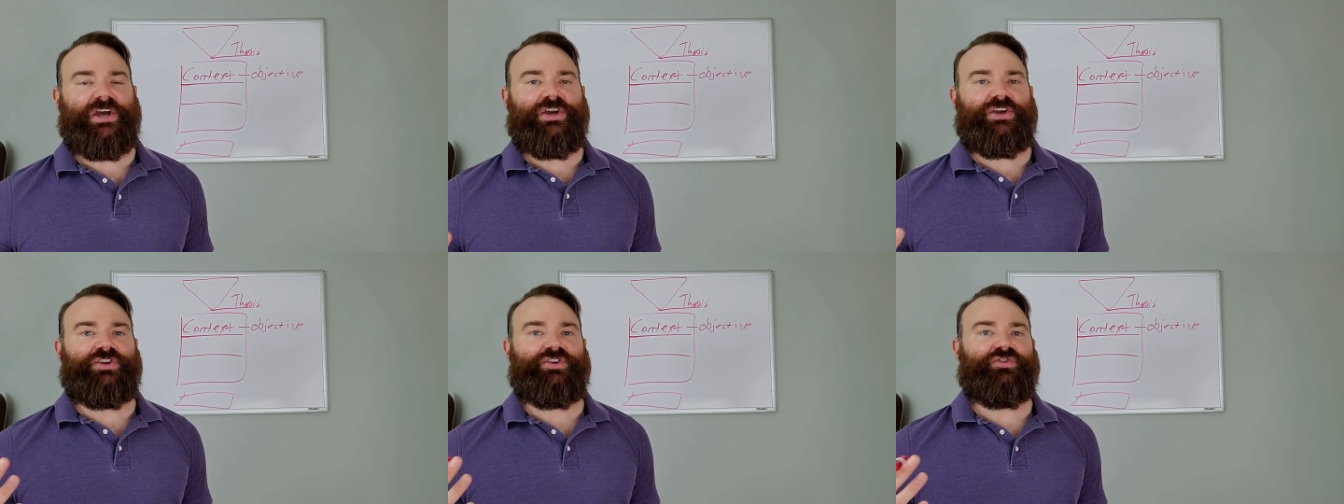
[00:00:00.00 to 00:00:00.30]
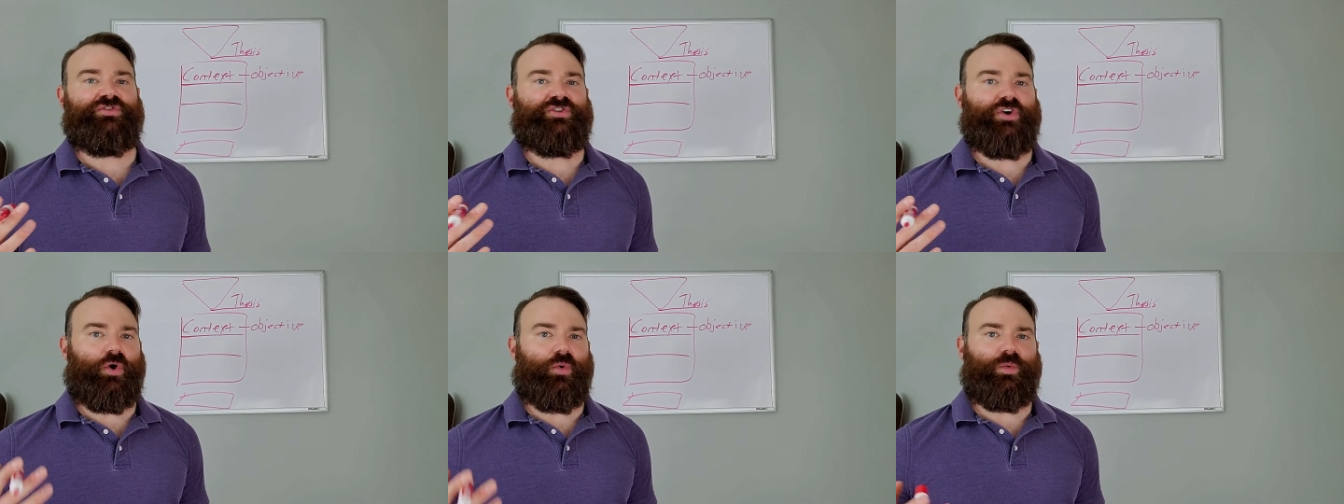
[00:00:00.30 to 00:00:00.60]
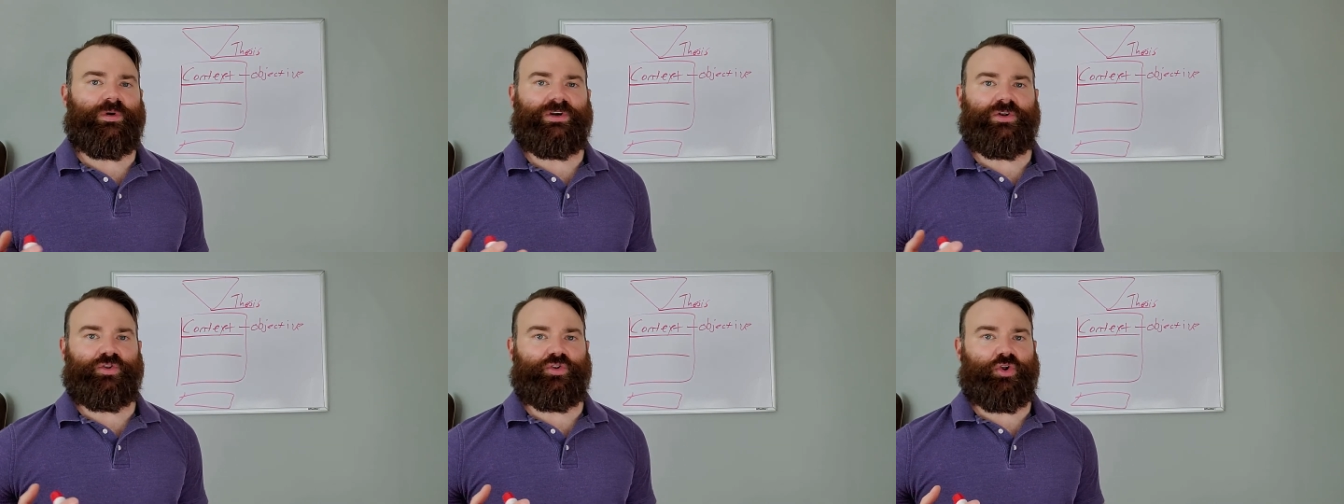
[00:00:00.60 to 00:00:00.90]
You don't
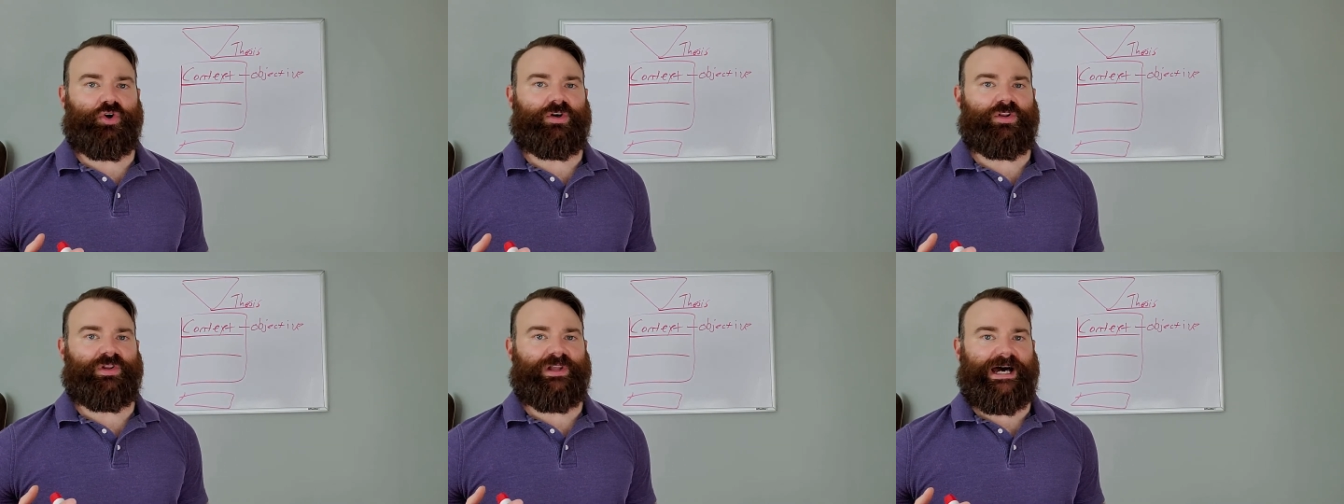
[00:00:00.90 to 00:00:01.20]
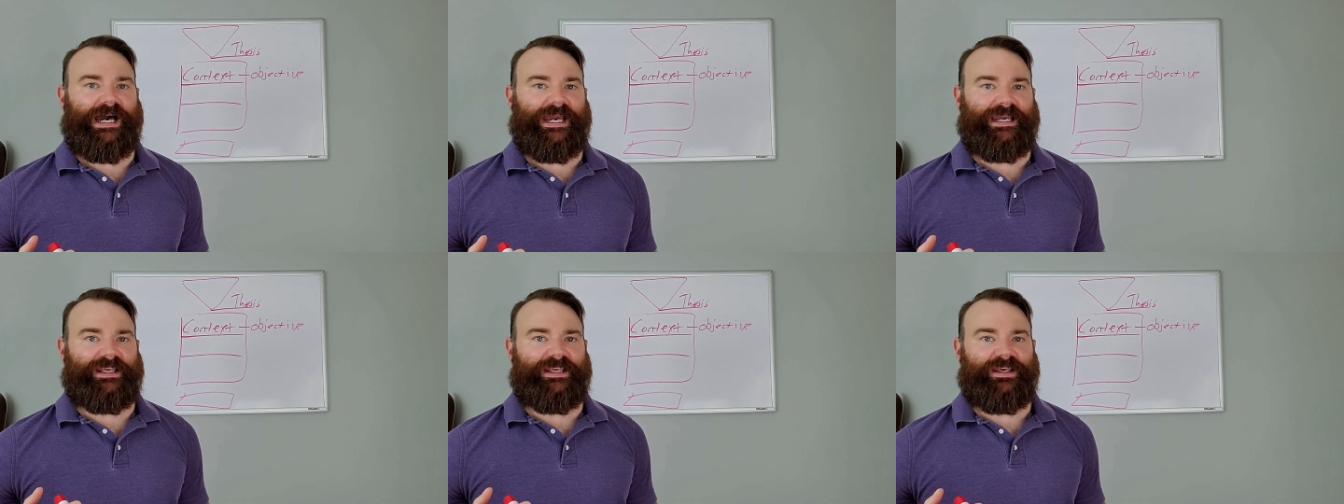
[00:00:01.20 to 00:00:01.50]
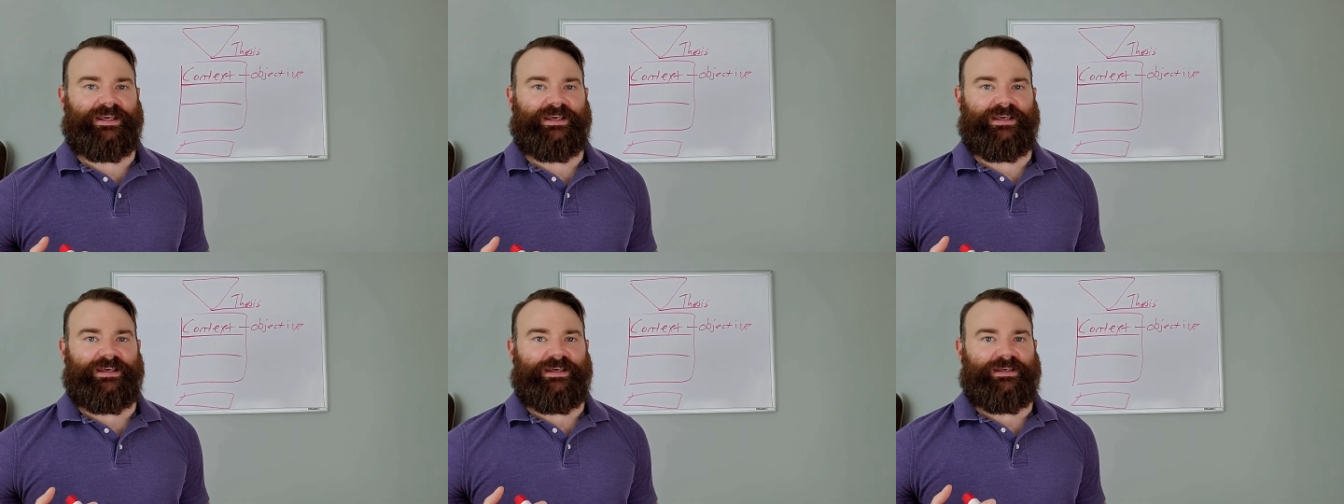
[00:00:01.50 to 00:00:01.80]
want to look like
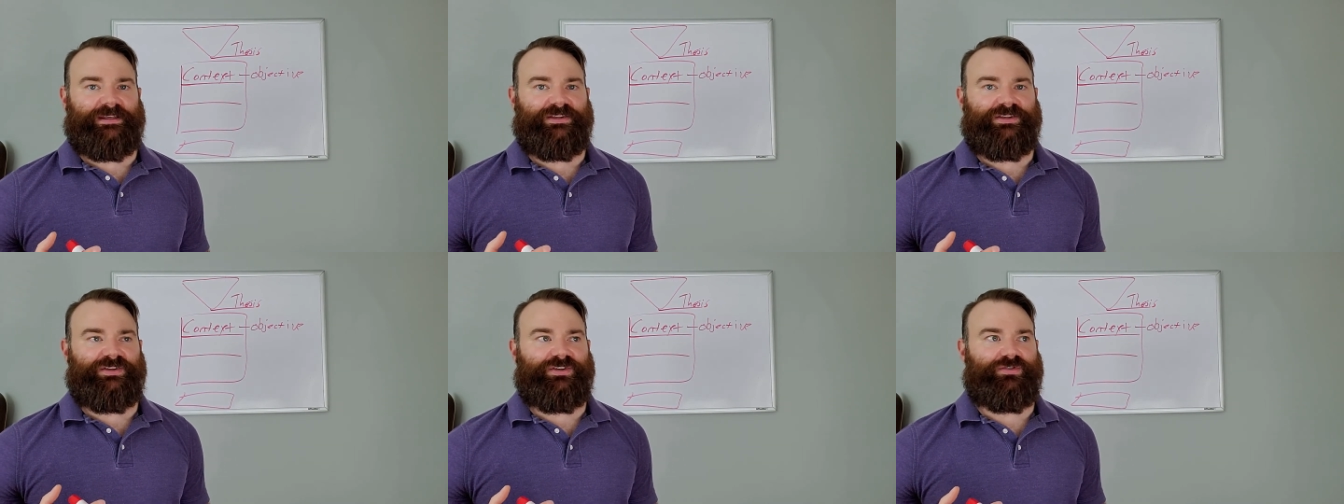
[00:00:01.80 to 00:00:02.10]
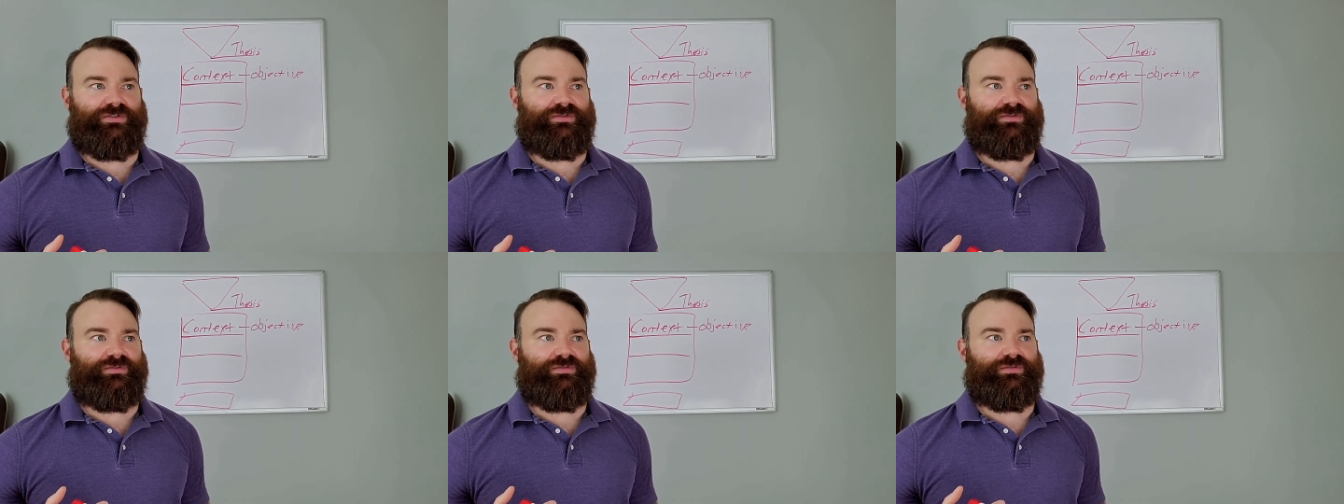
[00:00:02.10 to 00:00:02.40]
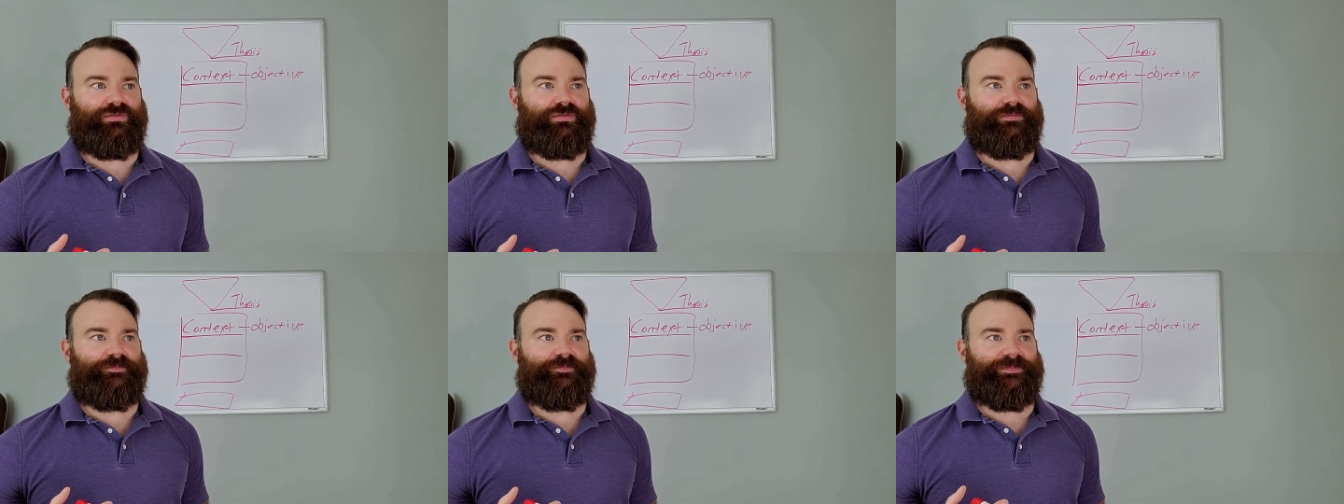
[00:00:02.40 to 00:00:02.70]

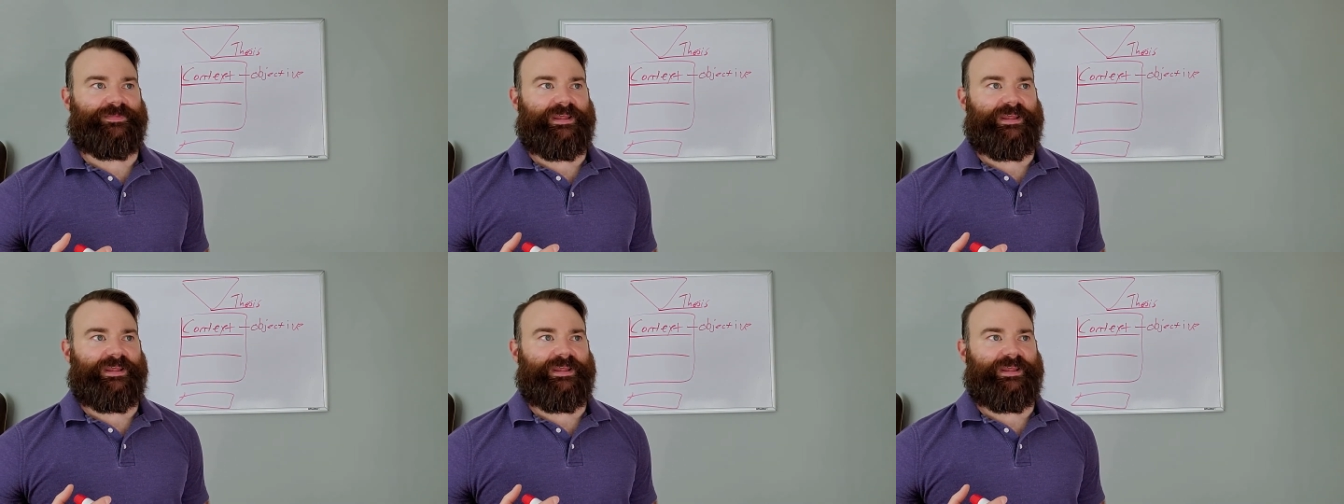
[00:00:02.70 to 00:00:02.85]
you